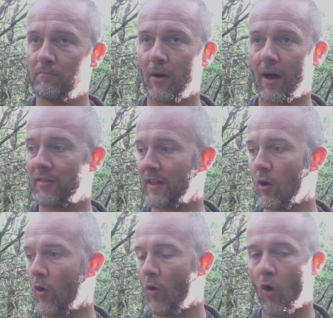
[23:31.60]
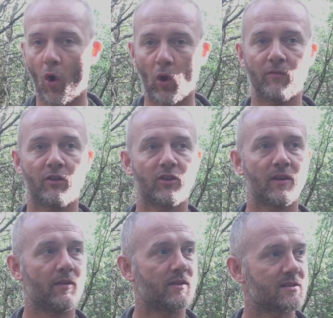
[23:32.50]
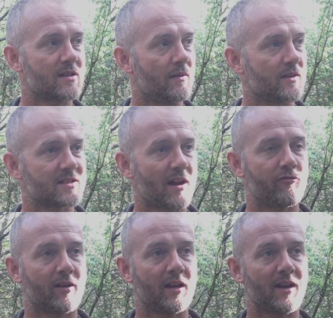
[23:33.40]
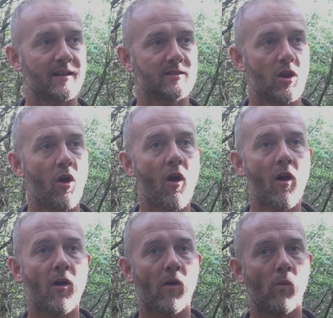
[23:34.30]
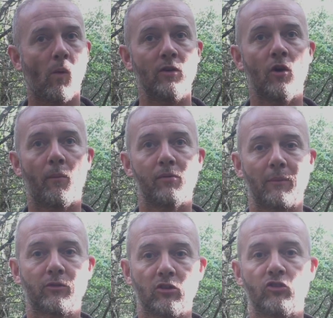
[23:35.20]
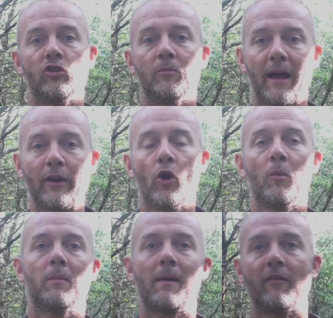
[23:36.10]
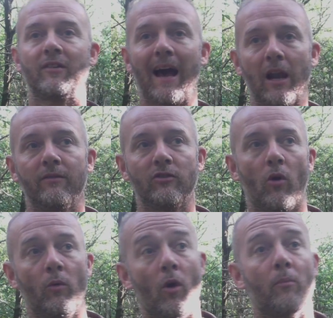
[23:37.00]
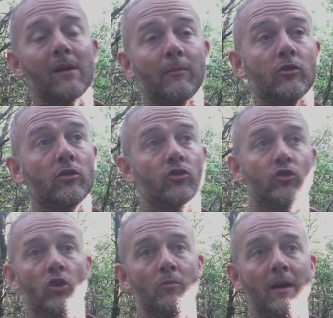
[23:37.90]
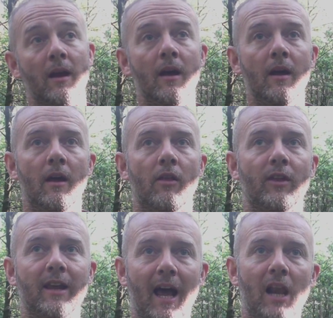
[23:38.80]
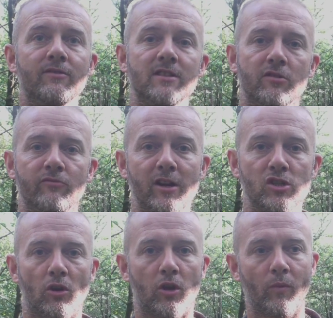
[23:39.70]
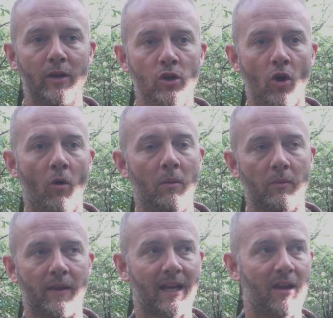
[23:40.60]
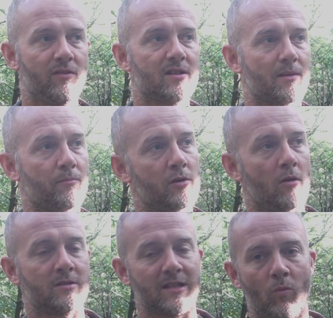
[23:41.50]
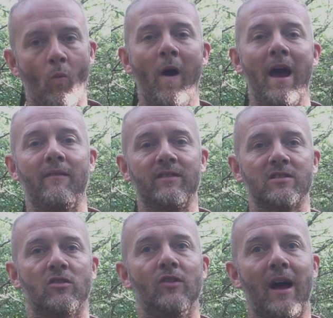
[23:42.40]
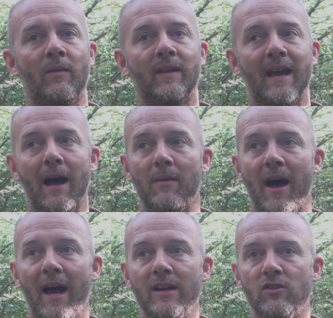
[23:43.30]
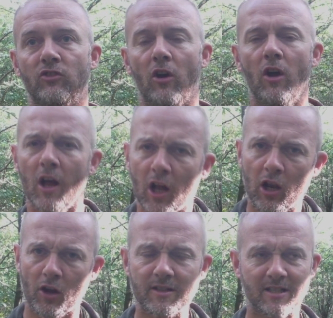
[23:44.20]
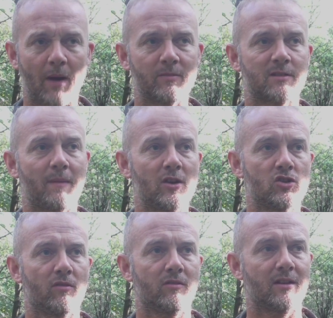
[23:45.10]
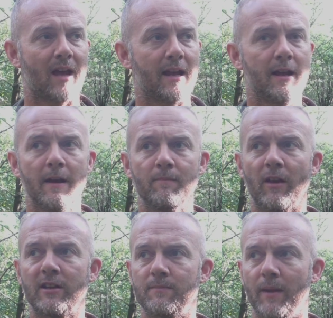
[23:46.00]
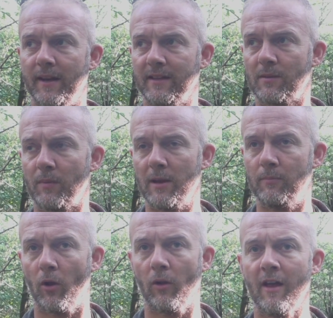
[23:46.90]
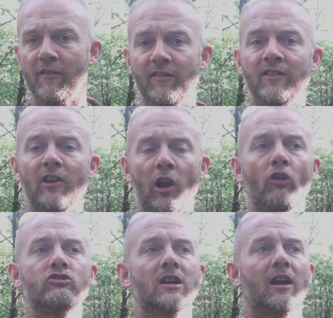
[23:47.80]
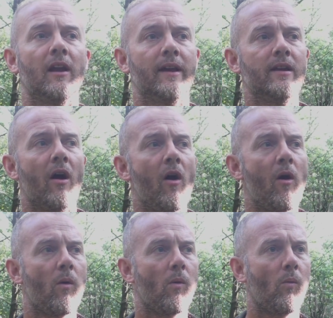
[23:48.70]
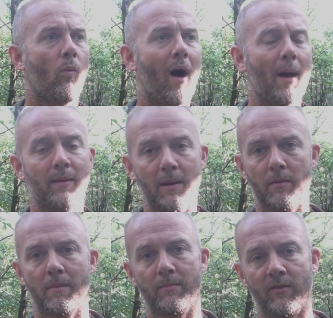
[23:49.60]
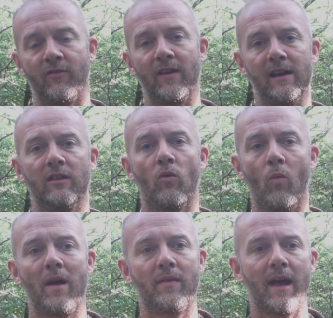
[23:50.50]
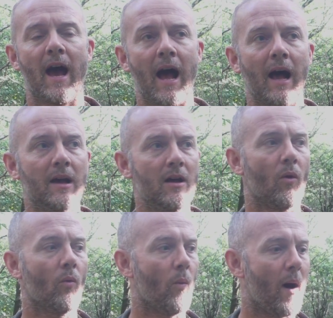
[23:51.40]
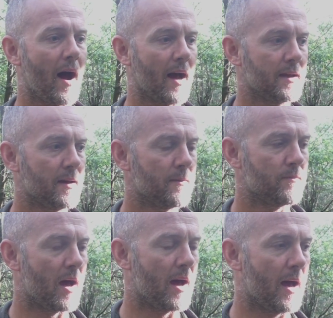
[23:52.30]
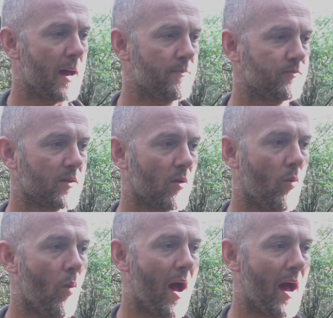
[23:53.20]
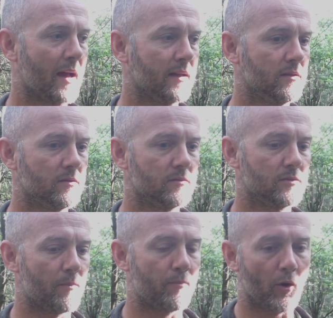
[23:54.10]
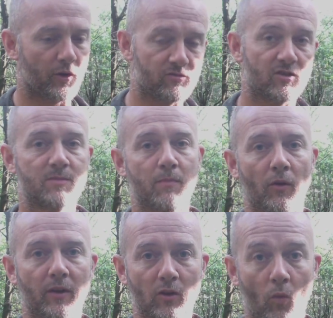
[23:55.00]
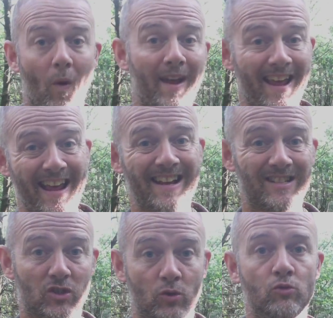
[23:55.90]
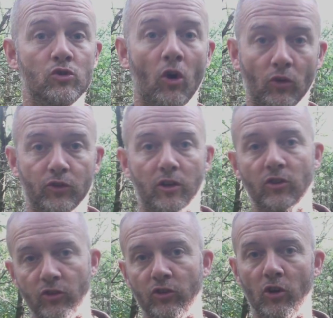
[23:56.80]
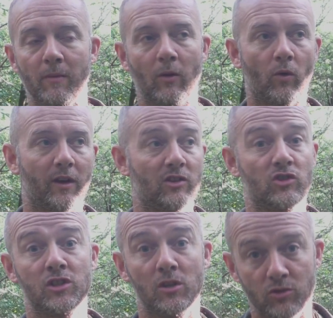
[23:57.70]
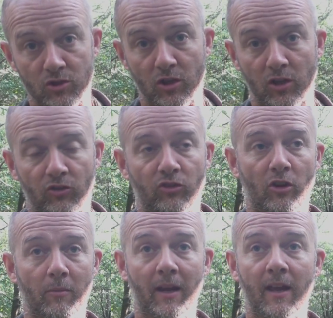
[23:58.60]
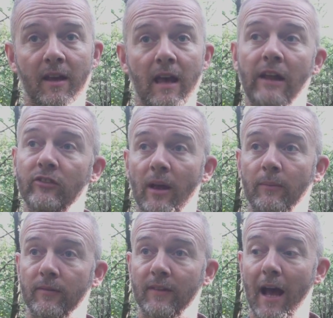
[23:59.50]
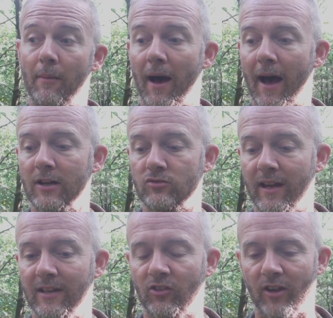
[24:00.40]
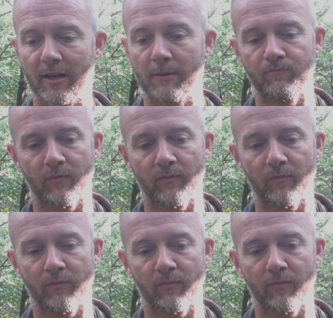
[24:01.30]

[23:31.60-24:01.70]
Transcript: But I think all of us and, and, the, and the staff recognise that we're not perhaps consuming our normal amount of calories or not perhaps consuming the calories in the ratio that we normally would. They're giving us the protein, we're having to hunt out the carbohydrates. So a lot of time was spent during the day explaining to people physiologically why people might be feeling the way they are, why um, why the body's responding the way it is to not consuming what it is used to consuming in terms of carbohydrate intake.